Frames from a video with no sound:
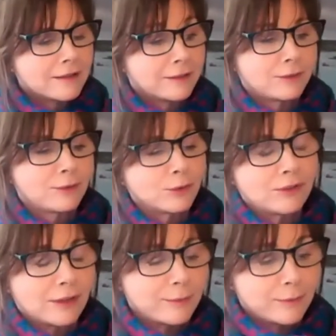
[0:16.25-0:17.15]
that's not to
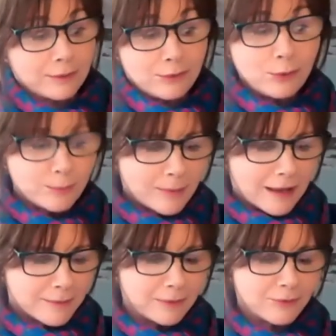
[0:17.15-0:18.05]
say we were too
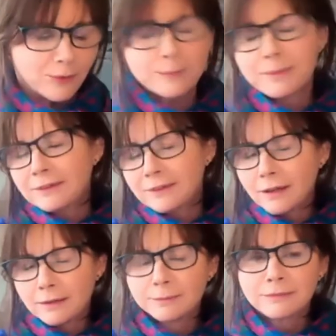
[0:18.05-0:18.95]
bad before, but
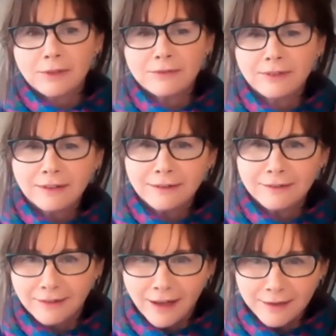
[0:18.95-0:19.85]
um, definitely our,
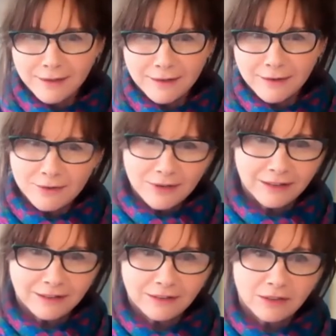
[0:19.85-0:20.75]
I think our
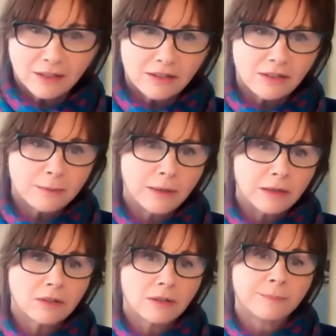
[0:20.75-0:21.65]
tech is getting
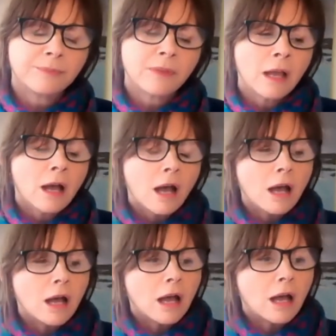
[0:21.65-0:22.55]
better.
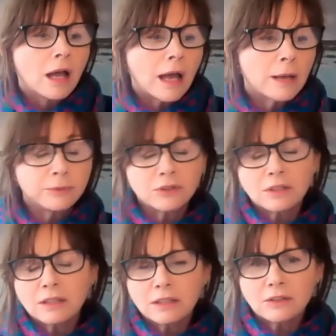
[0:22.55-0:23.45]
Uh,
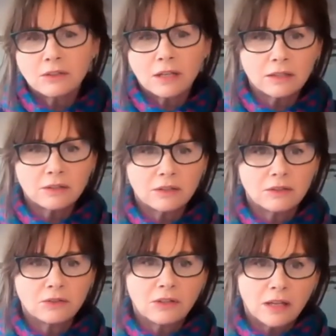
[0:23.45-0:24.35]
absolutely
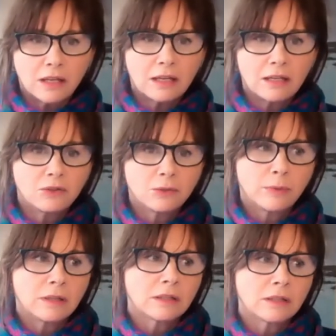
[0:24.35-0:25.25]
delighted today to
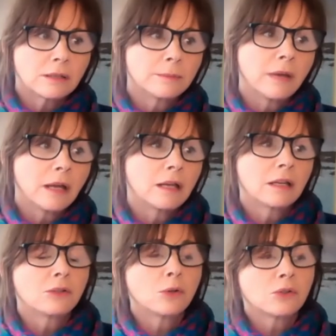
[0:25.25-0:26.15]
welcome uh,
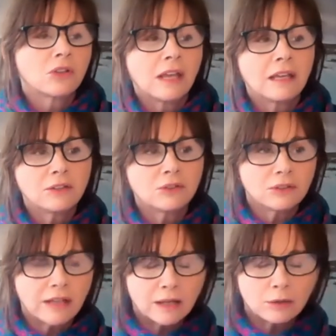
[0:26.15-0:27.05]
Dr. Hazel
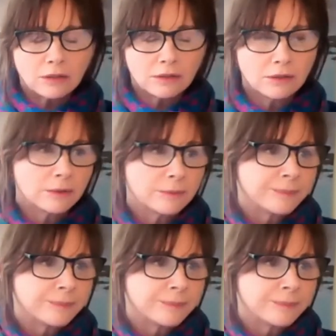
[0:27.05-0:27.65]
Gowland,